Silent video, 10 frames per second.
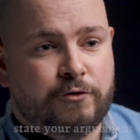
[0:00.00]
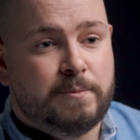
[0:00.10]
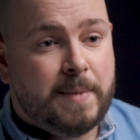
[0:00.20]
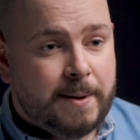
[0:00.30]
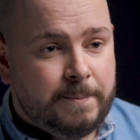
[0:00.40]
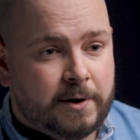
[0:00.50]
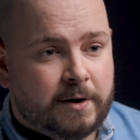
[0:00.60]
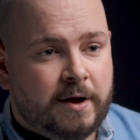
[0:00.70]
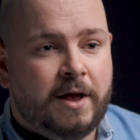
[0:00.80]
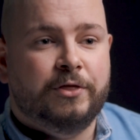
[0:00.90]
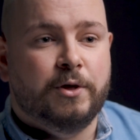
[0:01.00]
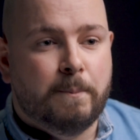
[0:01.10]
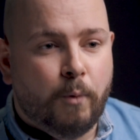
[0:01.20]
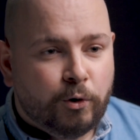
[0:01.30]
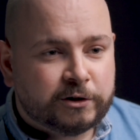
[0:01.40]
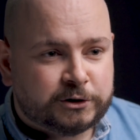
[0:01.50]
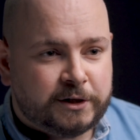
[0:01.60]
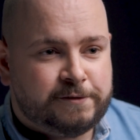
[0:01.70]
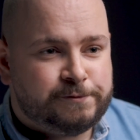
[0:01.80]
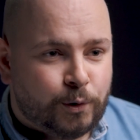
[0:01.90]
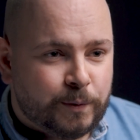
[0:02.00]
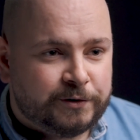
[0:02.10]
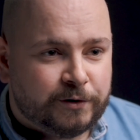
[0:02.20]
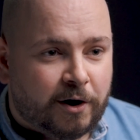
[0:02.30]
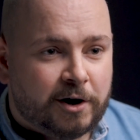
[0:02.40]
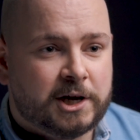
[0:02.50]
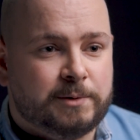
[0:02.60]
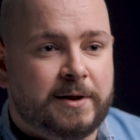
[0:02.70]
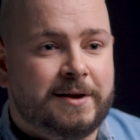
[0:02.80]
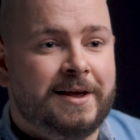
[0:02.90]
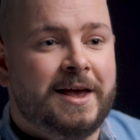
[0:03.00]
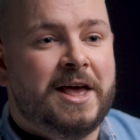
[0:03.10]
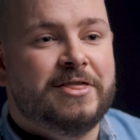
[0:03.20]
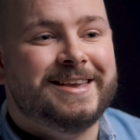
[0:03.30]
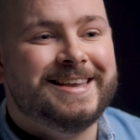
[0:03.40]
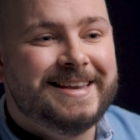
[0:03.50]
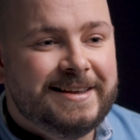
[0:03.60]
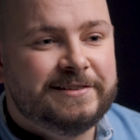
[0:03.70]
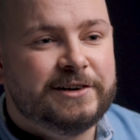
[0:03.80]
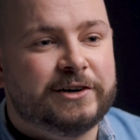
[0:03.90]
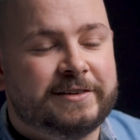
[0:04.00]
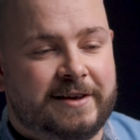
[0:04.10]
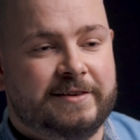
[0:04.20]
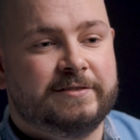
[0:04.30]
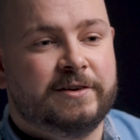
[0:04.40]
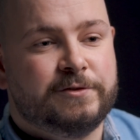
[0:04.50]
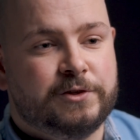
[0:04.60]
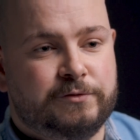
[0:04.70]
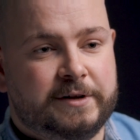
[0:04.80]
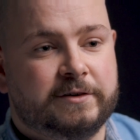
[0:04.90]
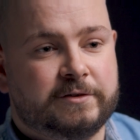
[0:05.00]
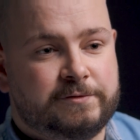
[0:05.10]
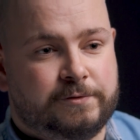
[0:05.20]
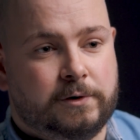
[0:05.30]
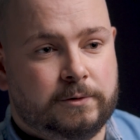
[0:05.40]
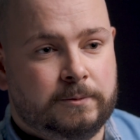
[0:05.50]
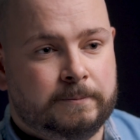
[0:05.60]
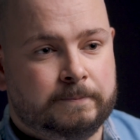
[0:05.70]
Remember, the more straightforward your argument, the easier it is for the reader to follow.